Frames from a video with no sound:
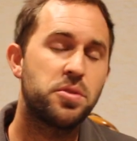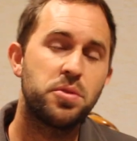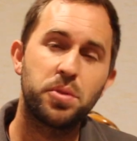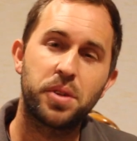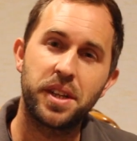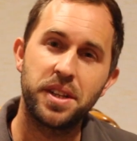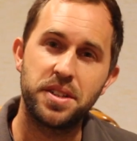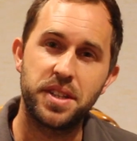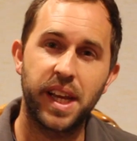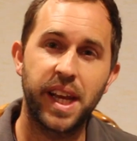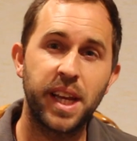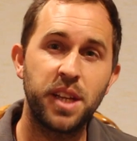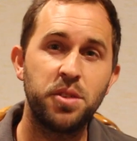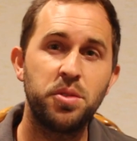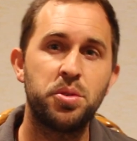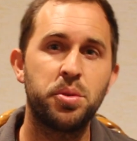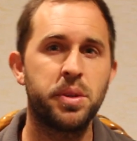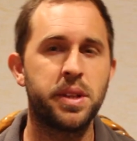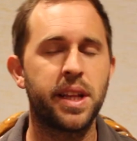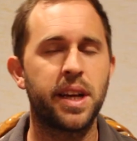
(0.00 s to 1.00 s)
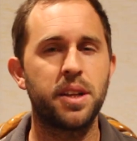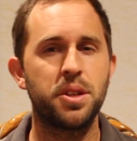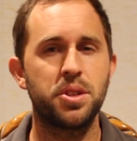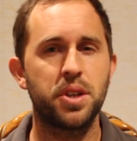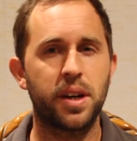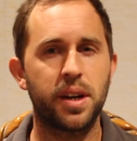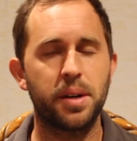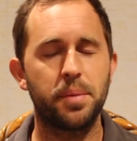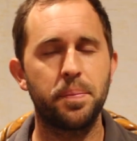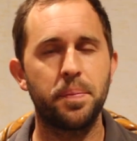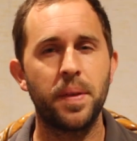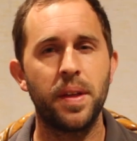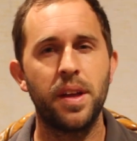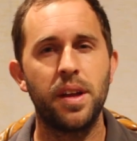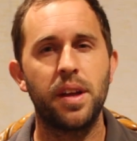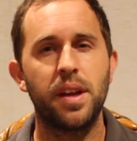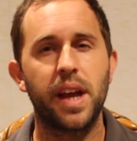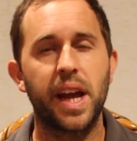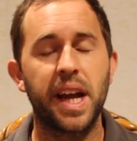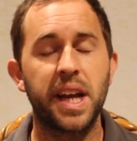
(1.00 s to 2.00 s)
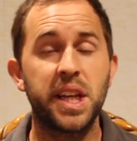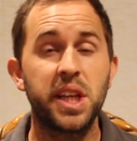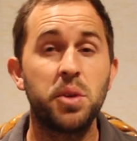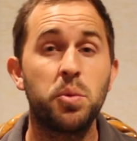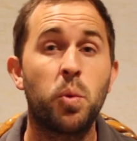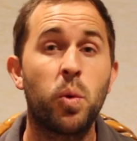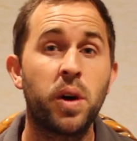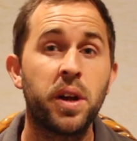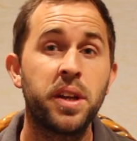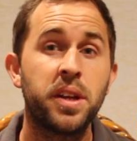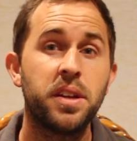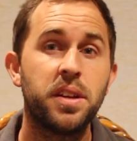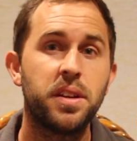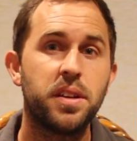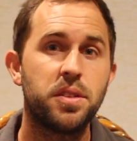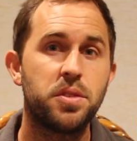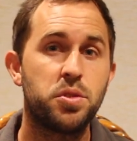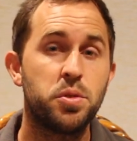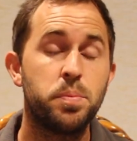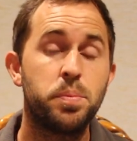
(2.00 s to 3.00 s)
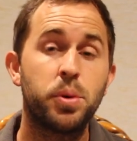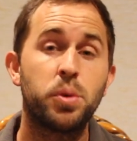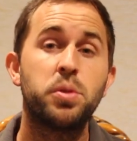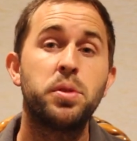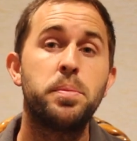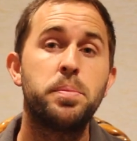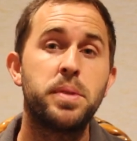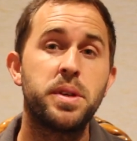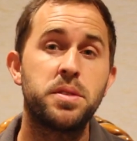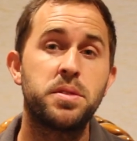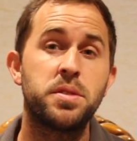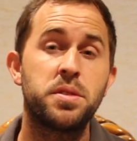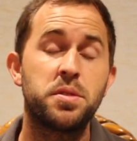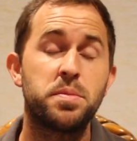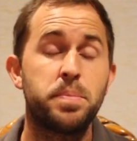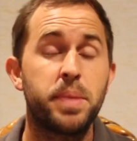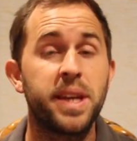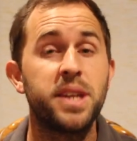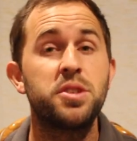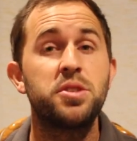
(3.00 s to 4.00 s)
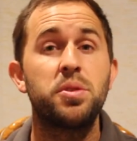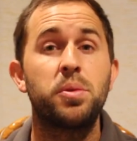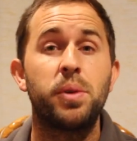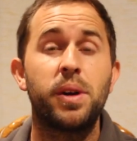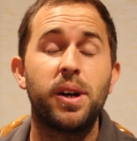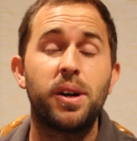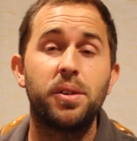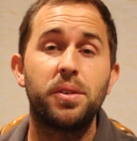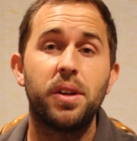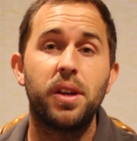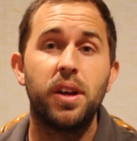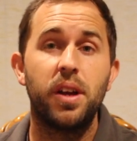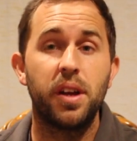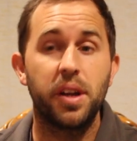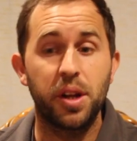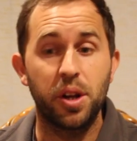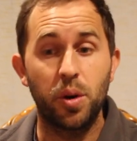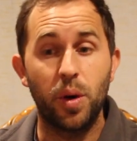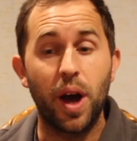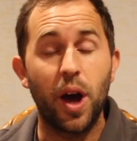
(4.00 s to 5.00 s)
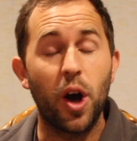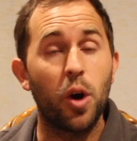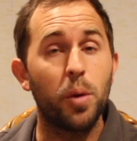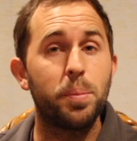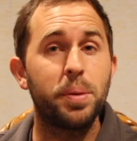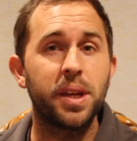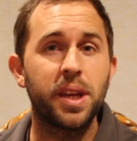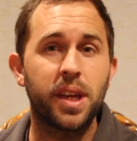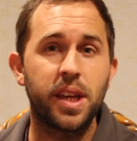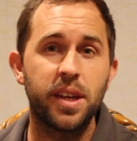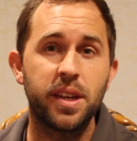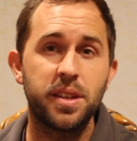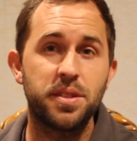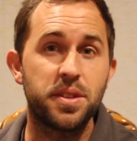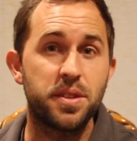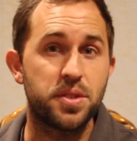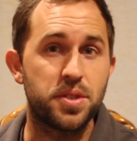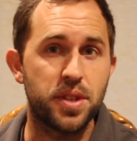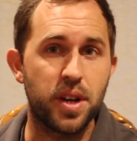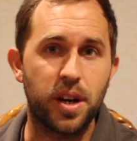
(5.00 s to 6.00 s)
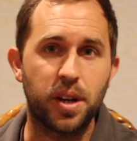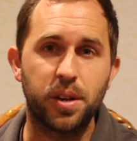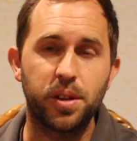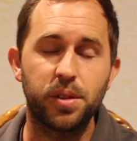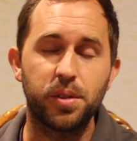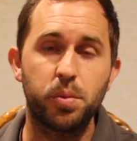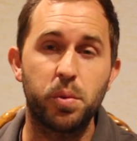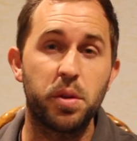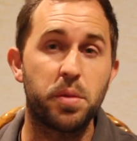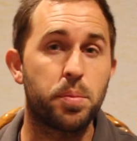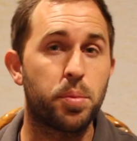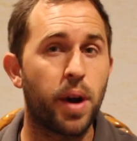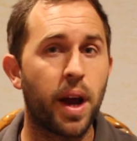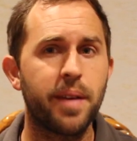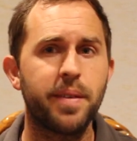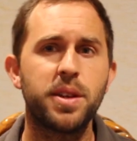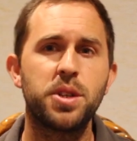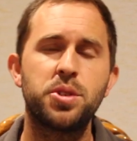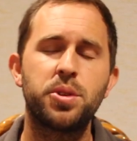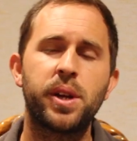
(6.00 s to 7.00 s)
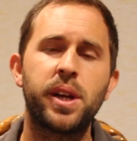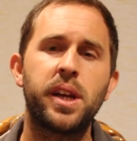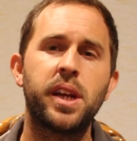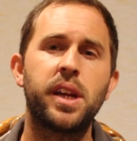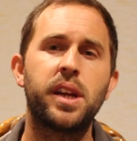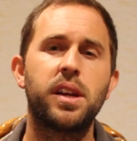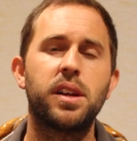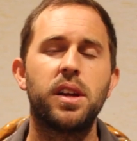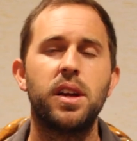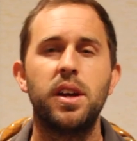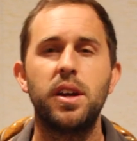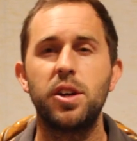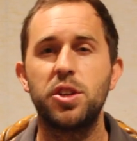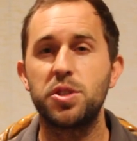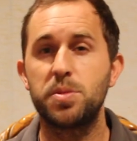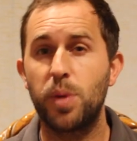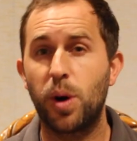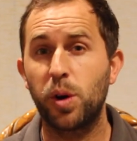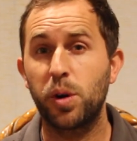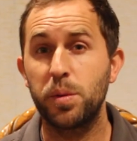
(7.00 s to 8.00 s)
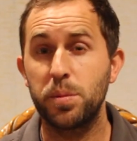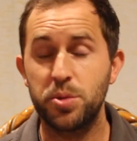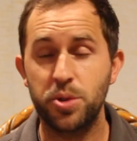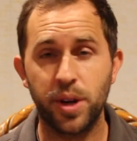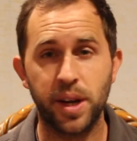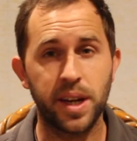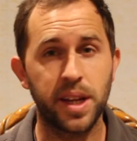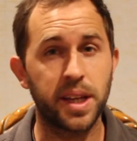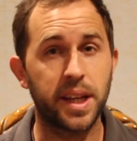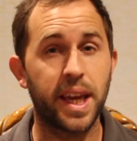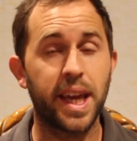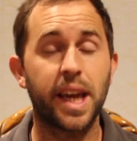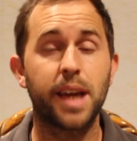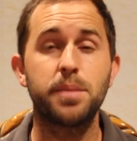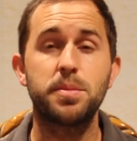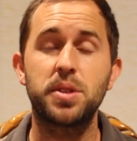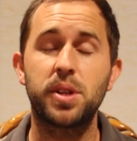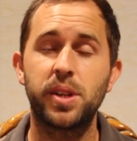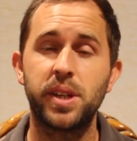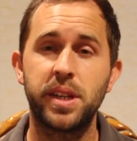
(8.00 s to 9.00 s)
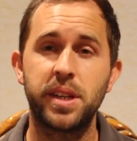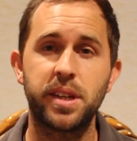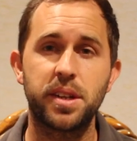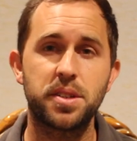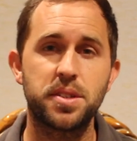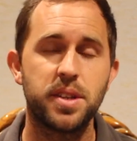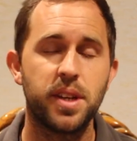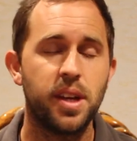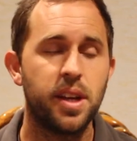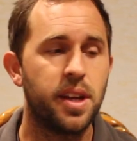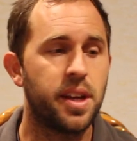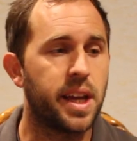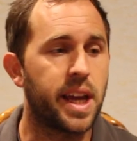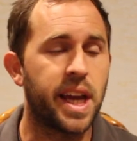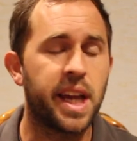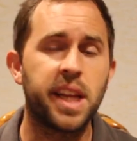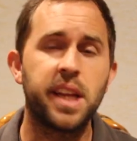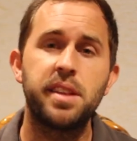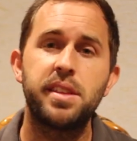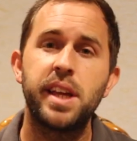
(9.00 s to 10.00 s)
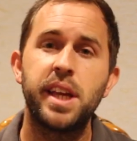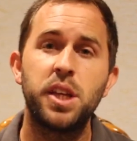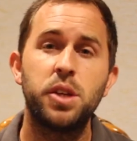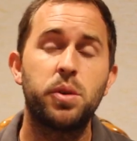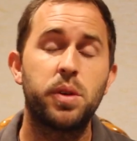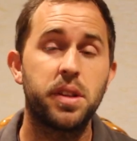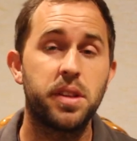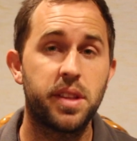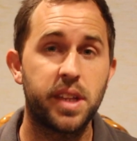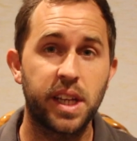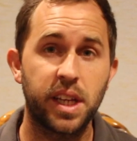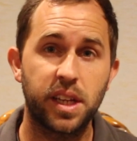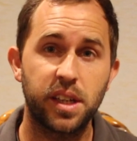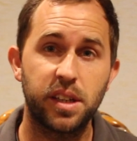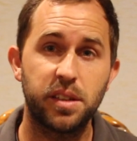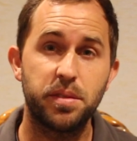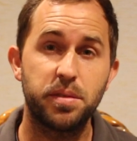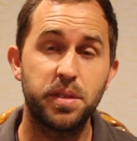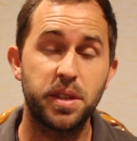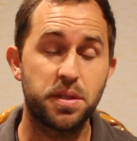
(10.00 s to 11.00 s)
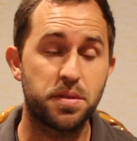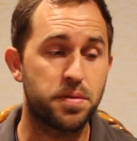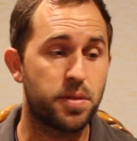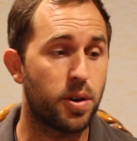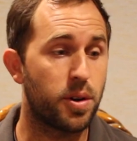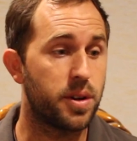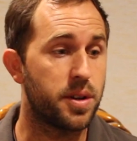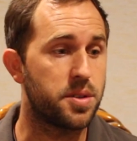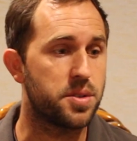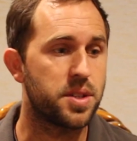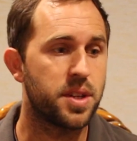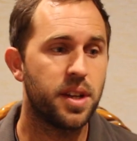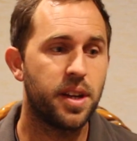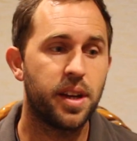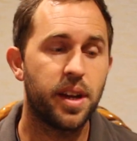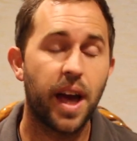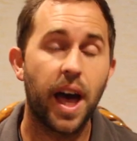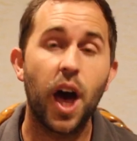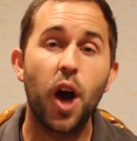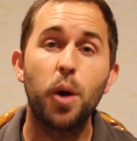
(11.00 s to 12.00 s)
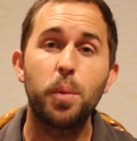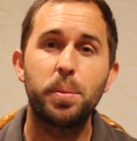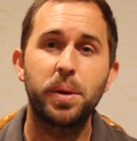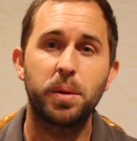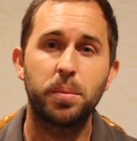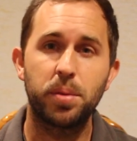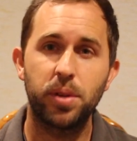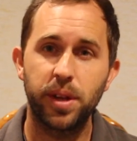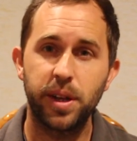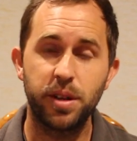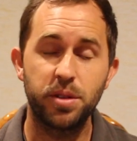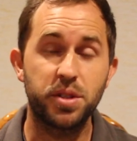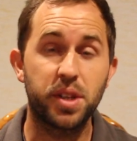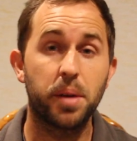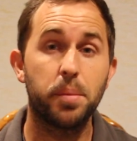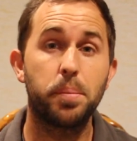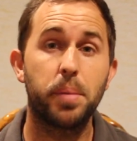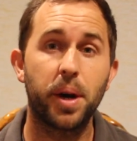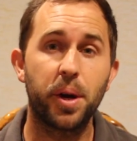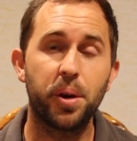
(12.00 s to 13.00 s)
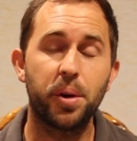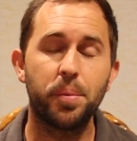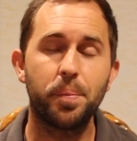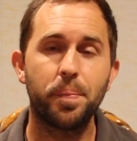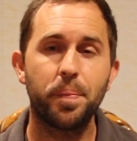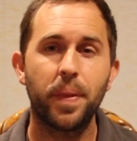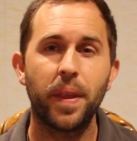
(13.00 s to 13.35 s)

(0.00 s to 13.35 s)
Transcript: to continue doing that job, and he wanted to build a business based around you know helping kids in soccer with private training, small group training, camps, clinics, anything you can think of as far as helping players get better.